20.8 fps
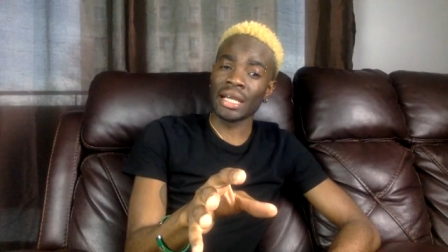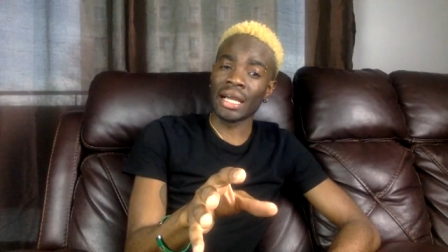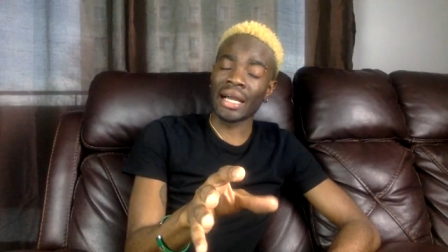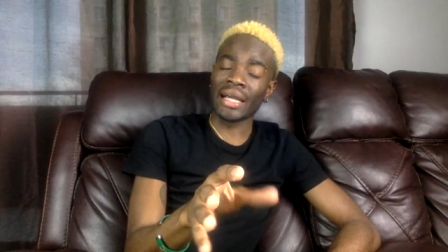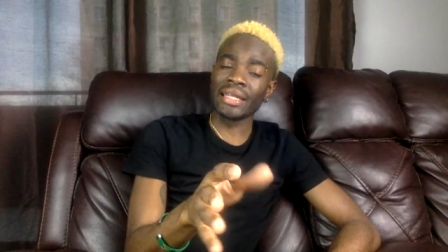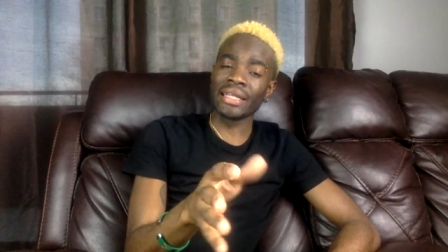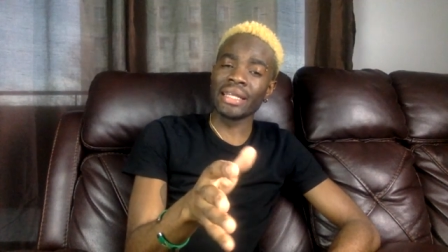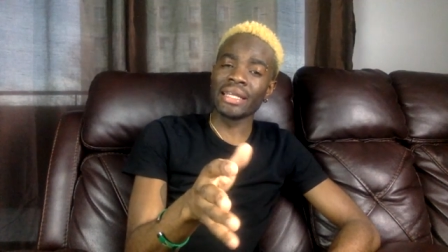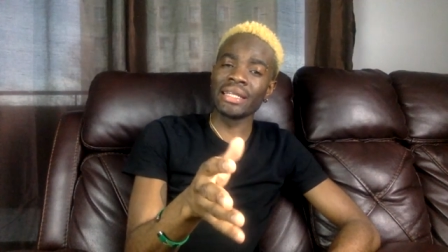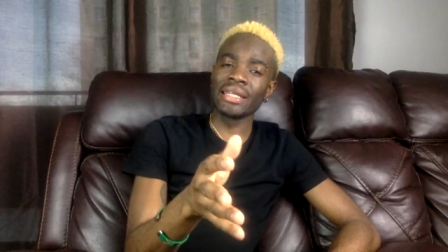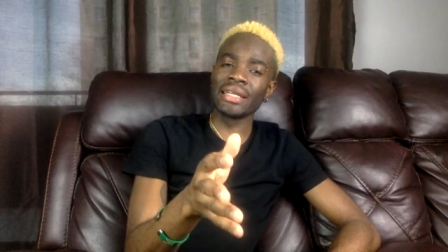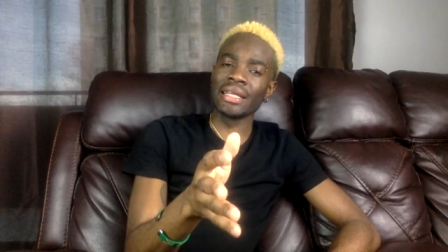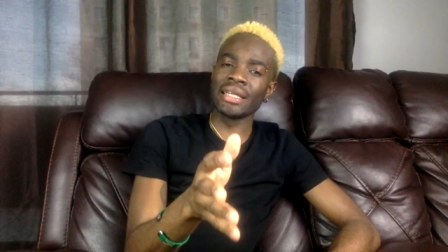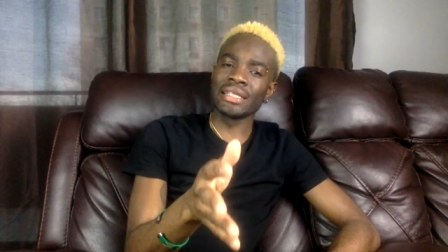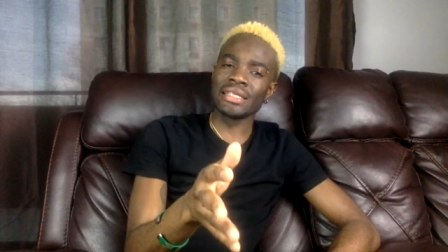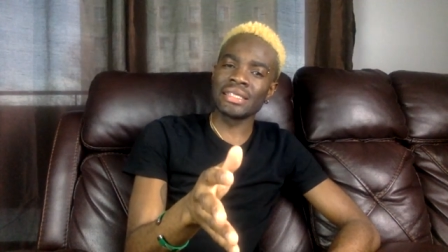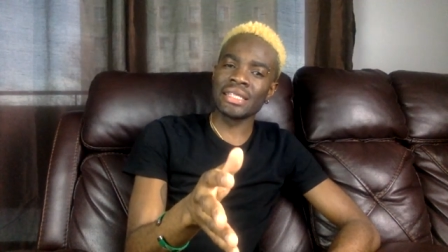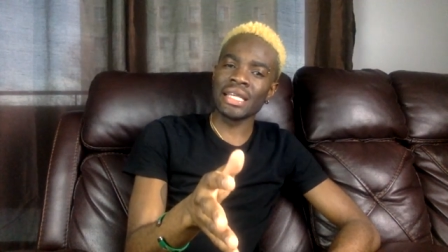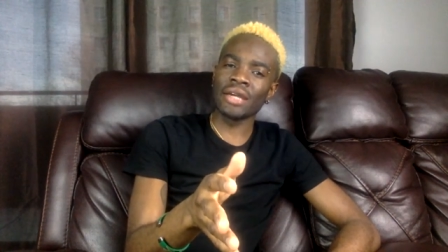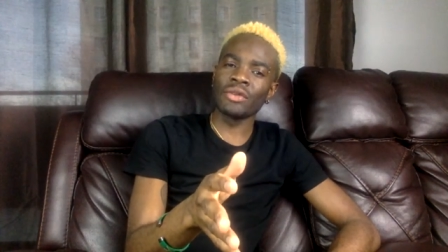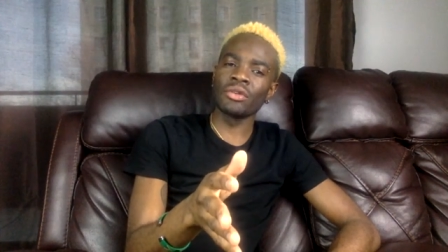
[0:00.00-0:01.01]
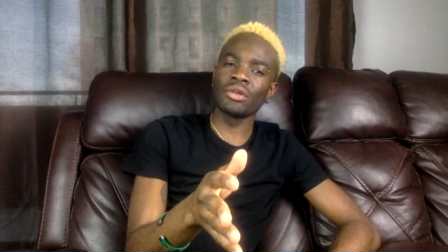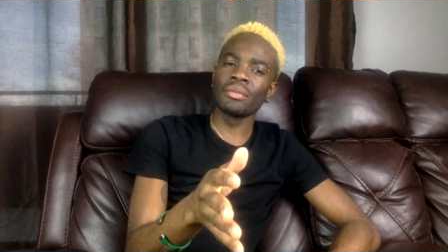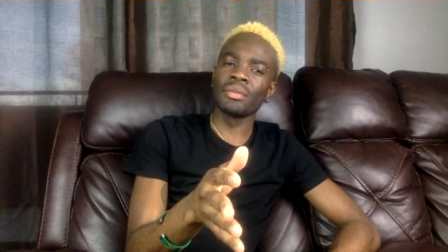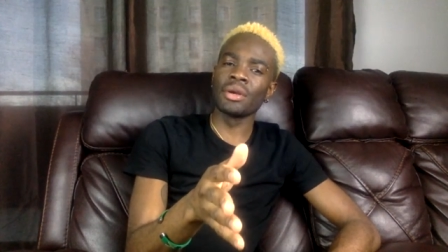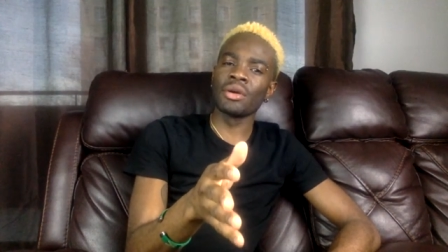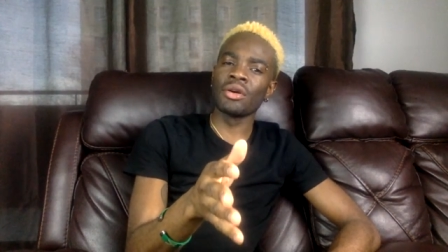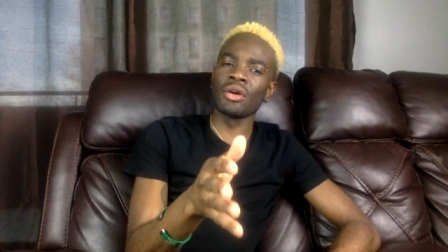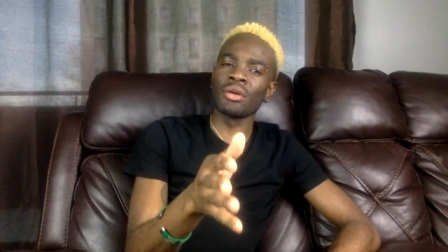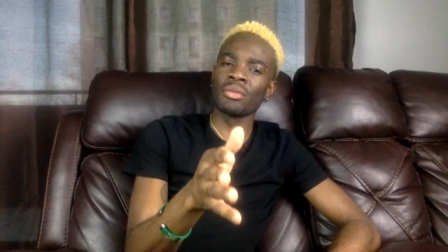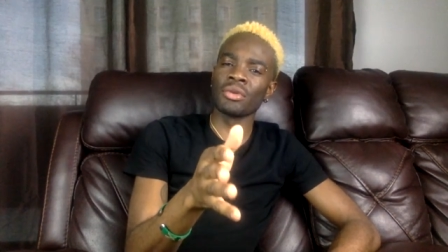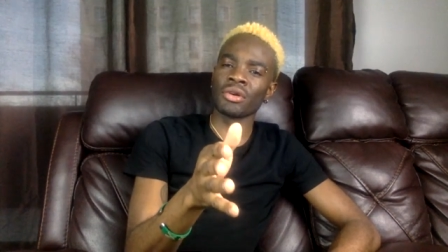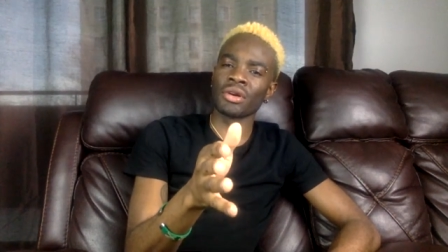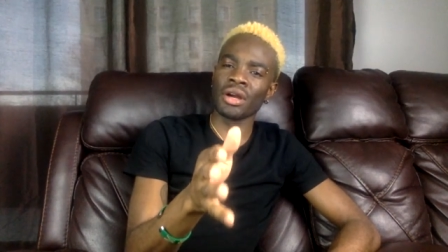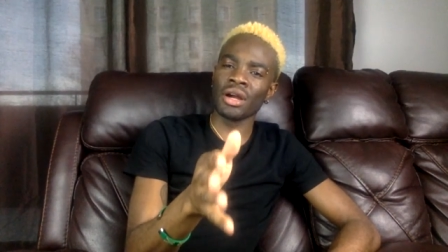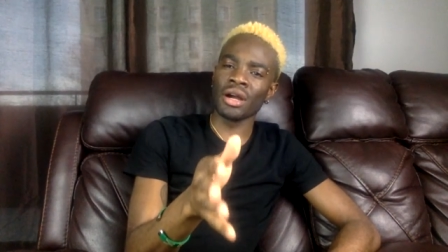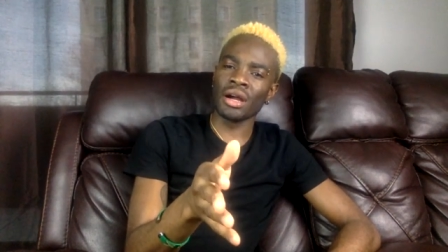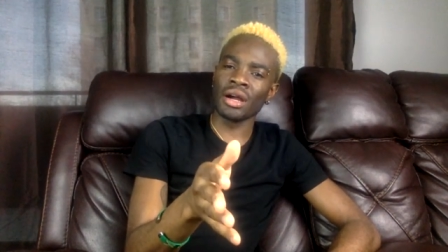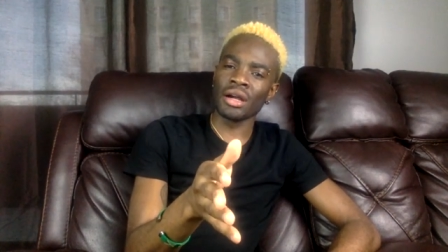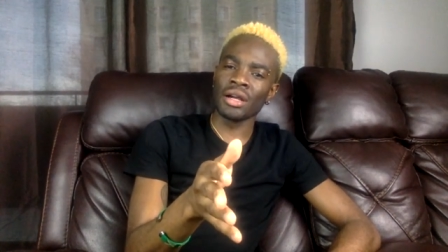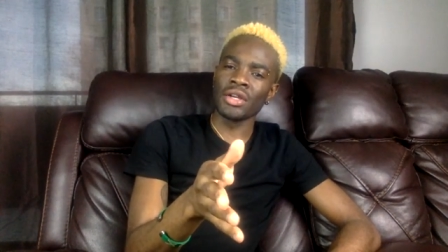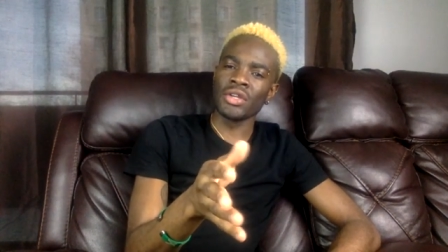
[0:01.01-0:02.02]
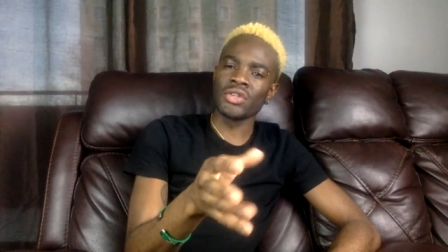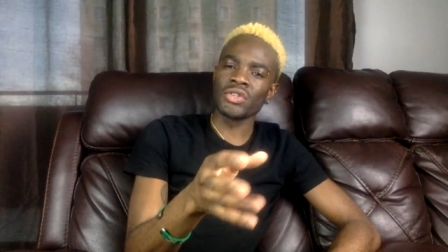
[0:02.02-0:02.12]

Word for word: and then the inside will become raw.